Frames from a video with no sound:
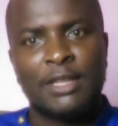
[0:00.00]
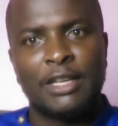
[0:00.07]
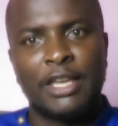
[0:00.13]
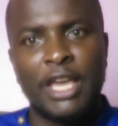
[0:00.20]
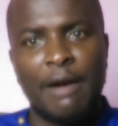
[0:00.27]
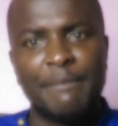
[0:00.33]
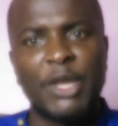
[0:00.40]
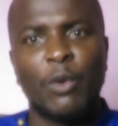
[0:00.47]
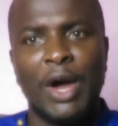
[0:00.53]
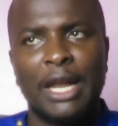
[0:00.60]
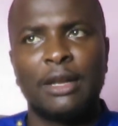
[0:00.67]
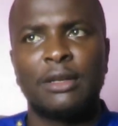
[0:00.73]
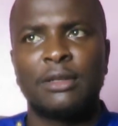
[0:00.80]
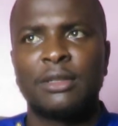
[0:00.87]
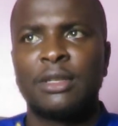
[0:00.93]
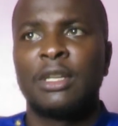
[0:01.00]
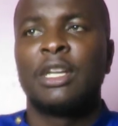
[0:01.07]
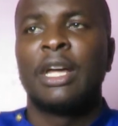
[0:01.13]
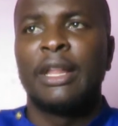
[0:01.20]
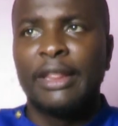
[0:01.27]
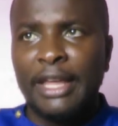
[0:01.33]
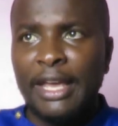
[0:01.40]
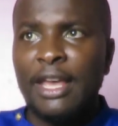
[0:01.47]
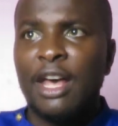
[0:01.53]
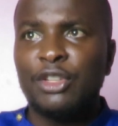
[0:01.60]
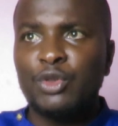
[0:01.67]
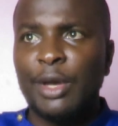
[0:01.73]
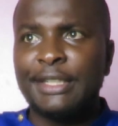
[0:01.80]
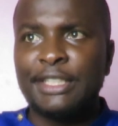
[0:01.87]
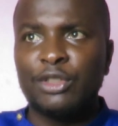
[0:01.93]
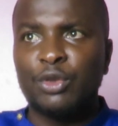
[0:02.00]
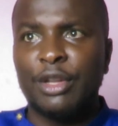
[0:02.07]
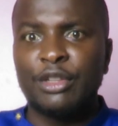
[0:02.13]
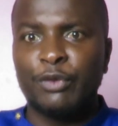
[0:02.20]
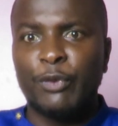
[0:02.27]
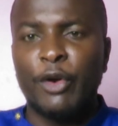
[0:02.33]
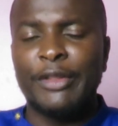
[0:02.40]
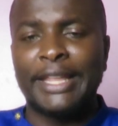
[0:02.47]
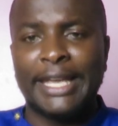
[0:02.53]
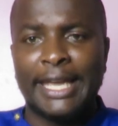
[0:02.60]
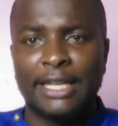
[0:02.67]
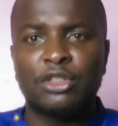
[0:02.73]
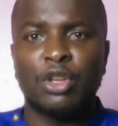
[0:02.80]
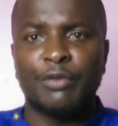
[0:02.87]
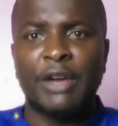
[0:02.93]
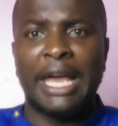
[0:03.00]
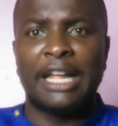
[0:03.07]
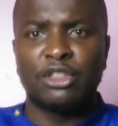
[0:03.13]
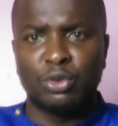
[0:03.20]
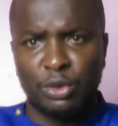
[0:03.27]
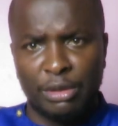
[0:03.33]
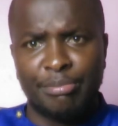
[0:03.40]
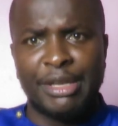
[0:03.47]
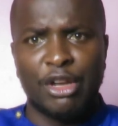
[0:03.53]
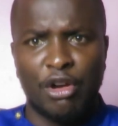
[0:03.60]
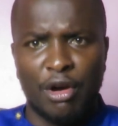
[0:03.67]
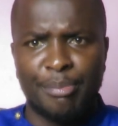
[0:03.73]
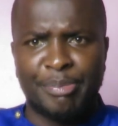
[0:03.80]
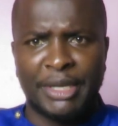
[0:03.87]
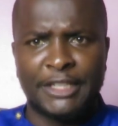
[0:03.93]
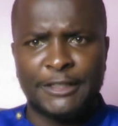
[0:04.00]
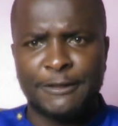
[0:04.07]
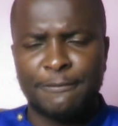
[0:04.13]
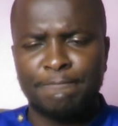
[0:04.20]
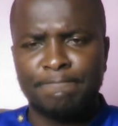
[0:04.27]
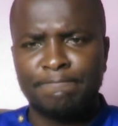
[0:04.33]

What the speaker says: Hear me well. The year 2024, the gates of hell will be open.